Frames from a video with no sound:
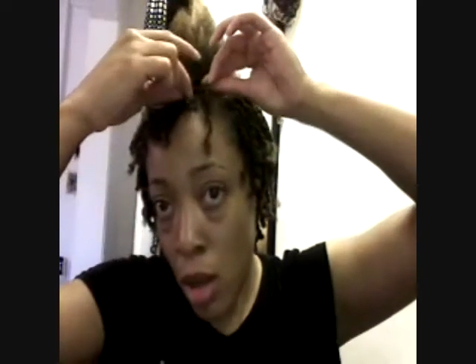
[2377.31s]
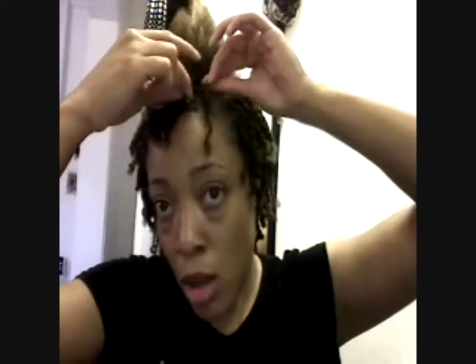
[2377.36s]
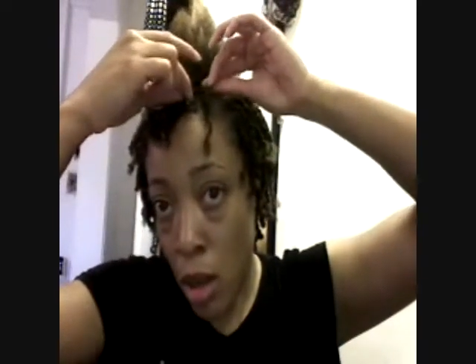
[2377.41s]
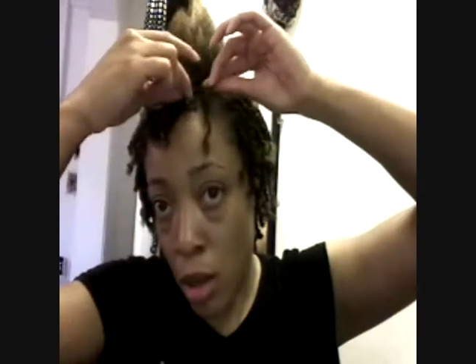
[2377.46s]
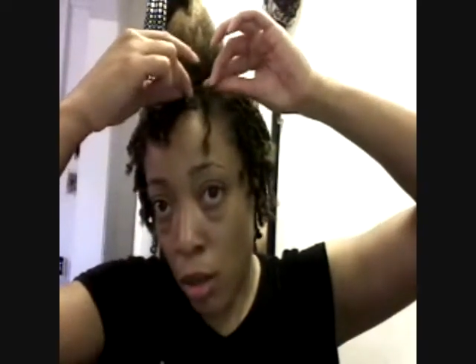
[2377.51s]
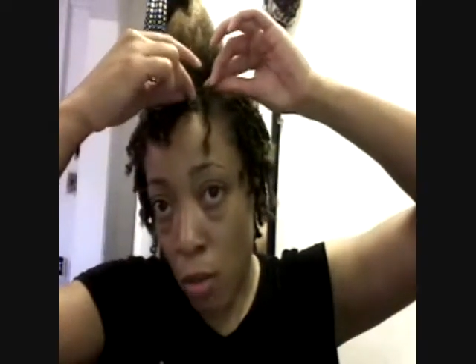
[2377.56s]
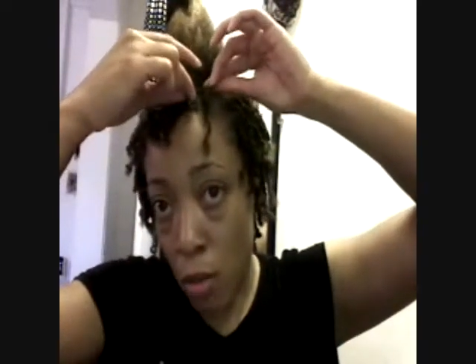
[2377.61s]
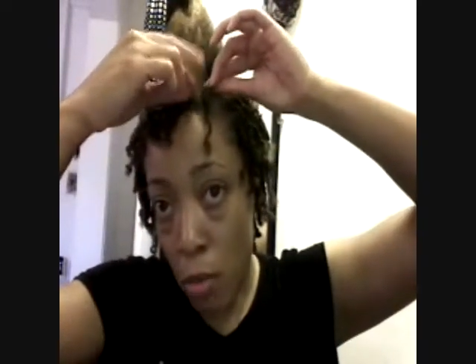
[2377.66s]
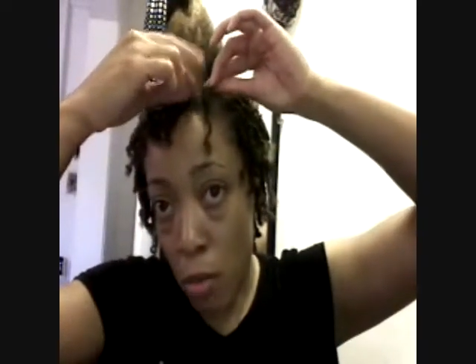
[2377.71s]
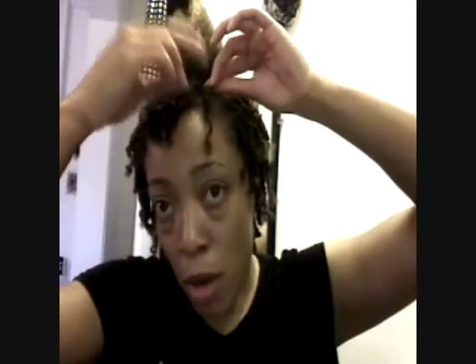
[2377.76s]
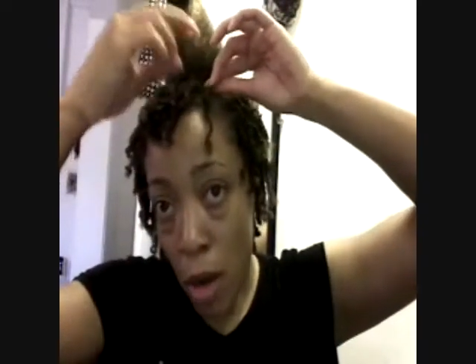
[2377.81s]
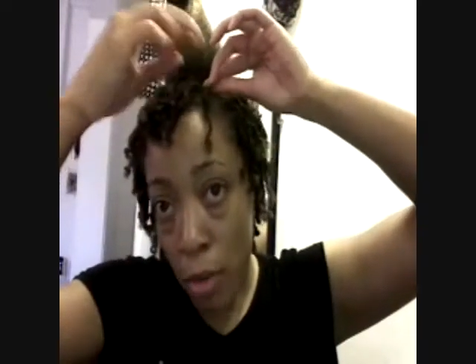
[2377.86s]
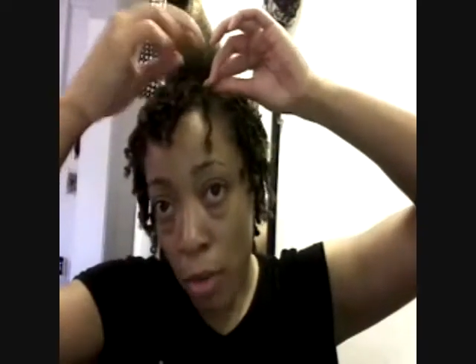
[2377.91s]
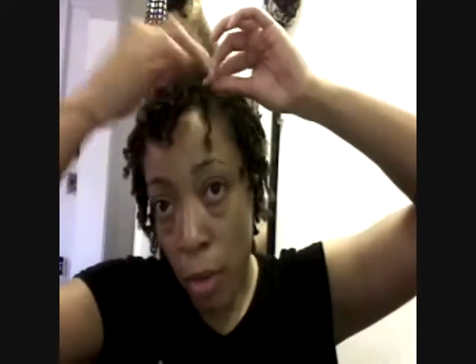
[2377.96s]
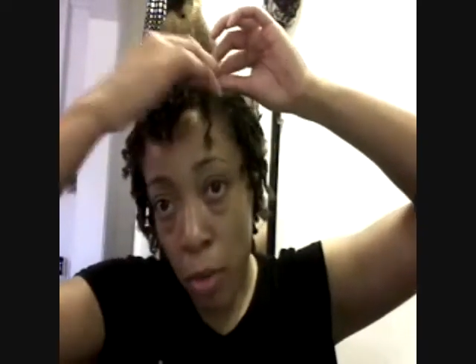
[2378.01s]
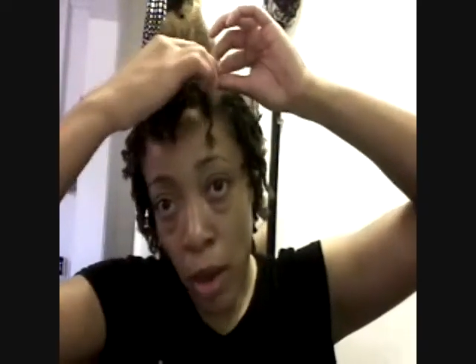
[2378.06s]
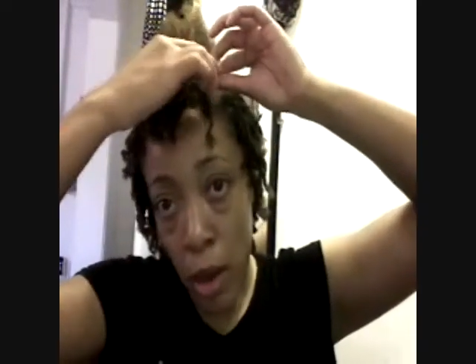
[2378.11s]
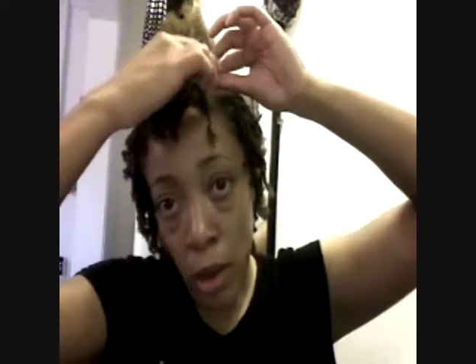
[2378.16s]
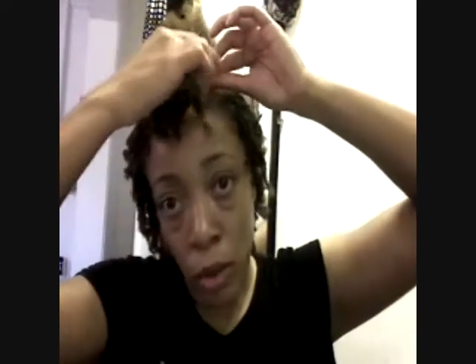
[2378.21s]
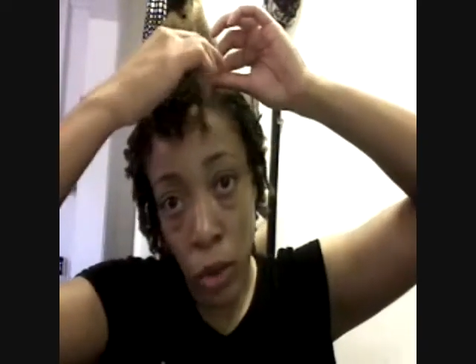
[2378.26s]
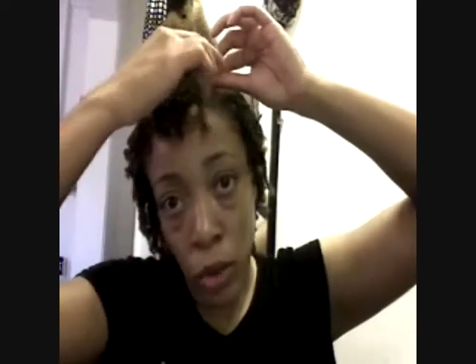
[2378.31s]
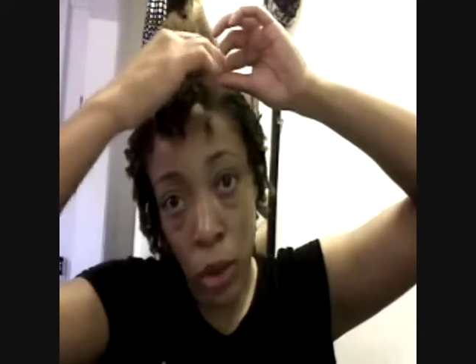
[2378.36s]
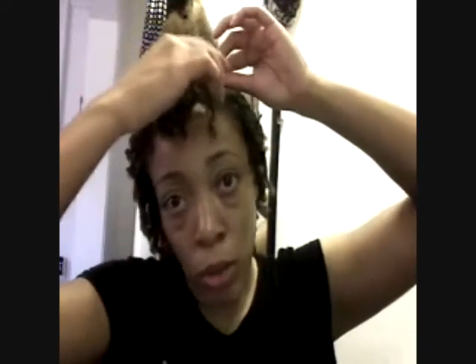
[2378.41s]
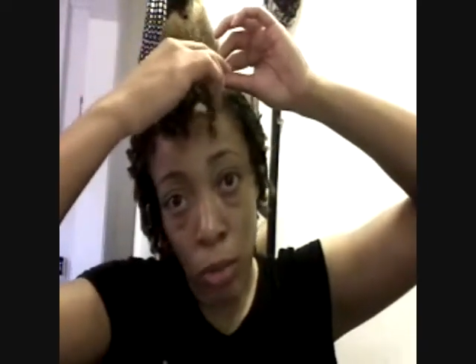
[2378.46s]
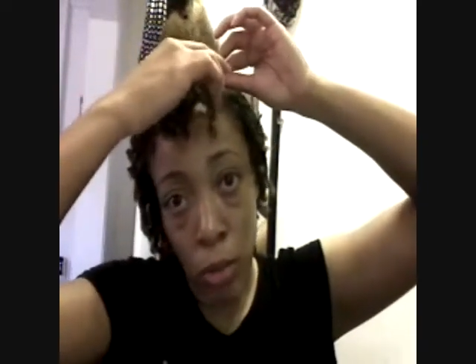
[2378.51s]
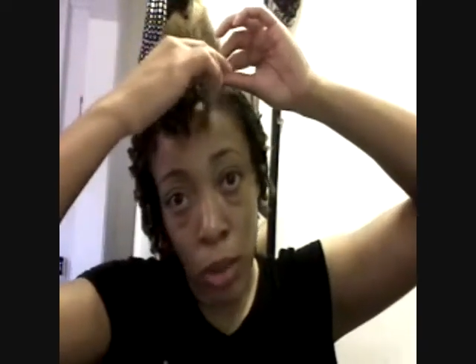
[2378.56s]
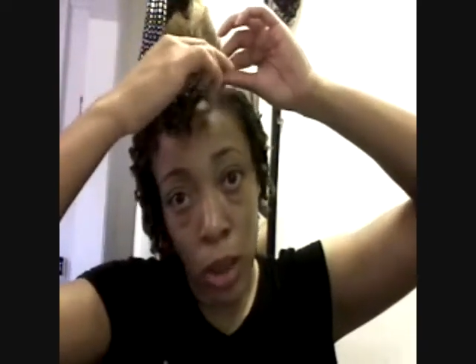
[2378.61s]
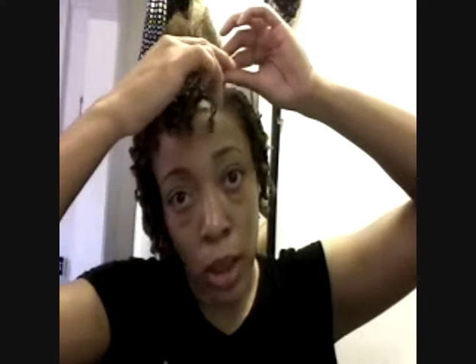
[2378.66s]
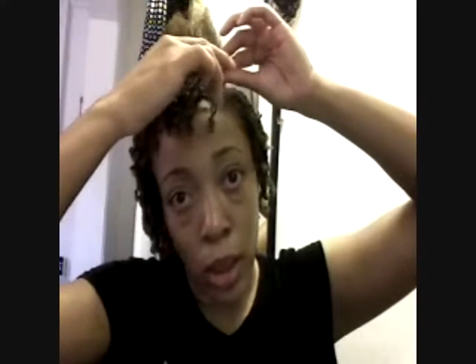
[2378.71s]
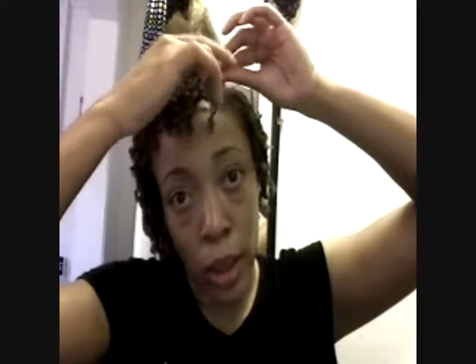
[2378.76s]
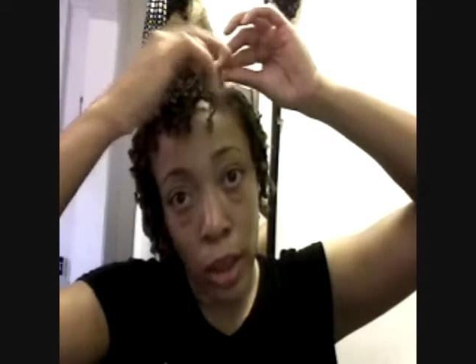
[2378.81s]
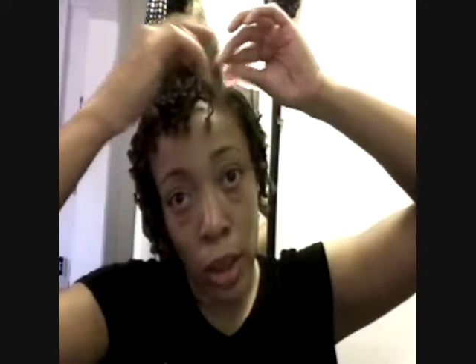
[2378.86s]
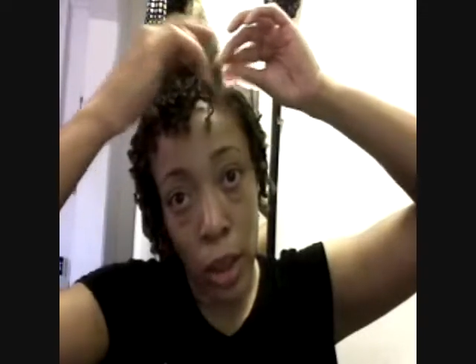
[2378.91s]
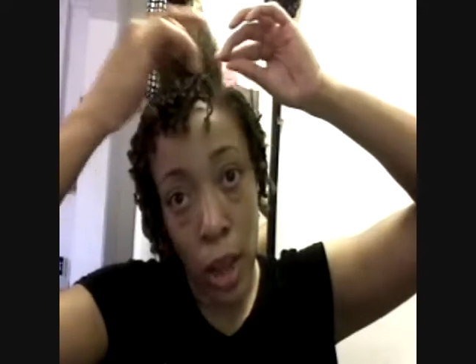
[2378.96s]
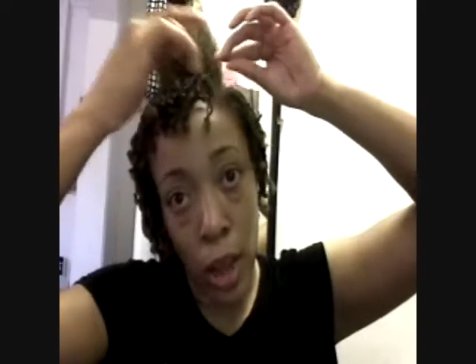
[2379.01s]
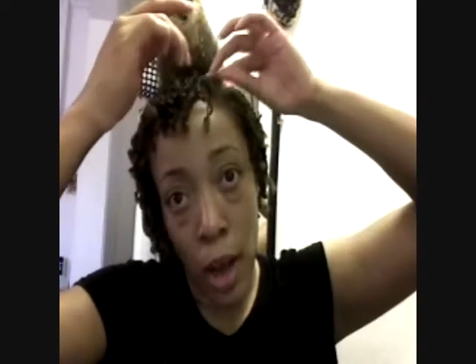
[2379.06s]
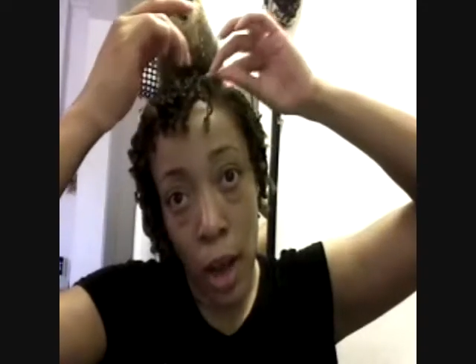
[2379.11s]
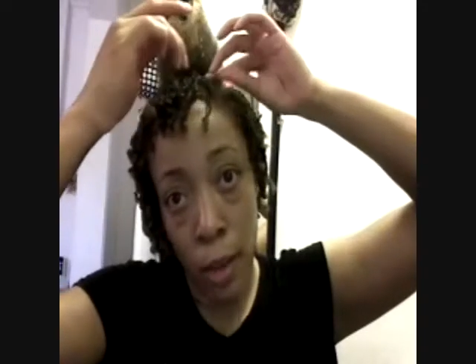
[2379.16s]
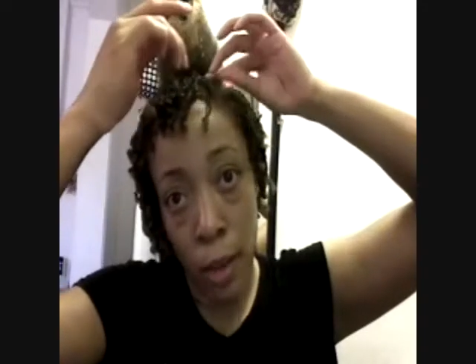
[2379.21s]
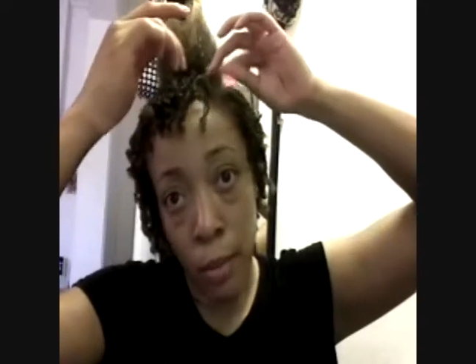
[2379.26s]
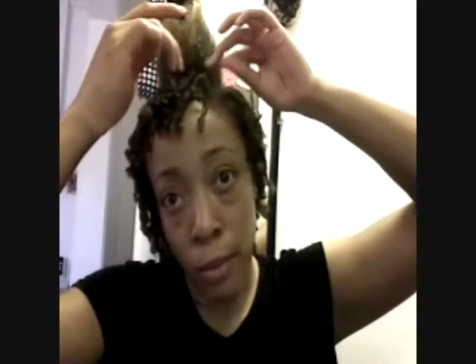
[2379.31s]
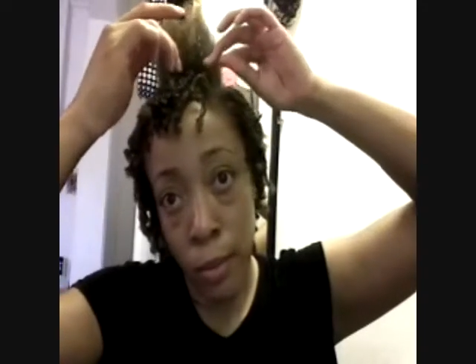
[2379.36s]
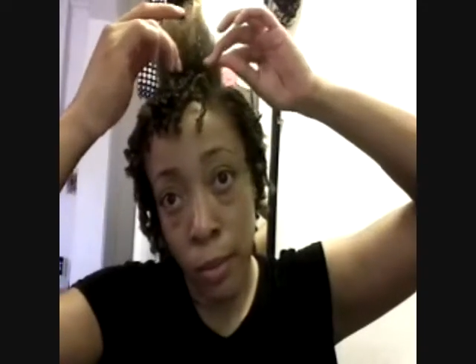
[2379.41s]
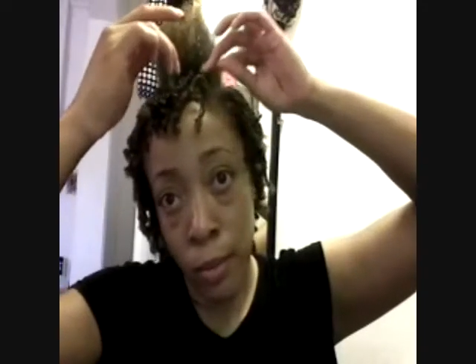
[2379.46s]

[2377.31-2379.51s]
little bobby pin or something like that.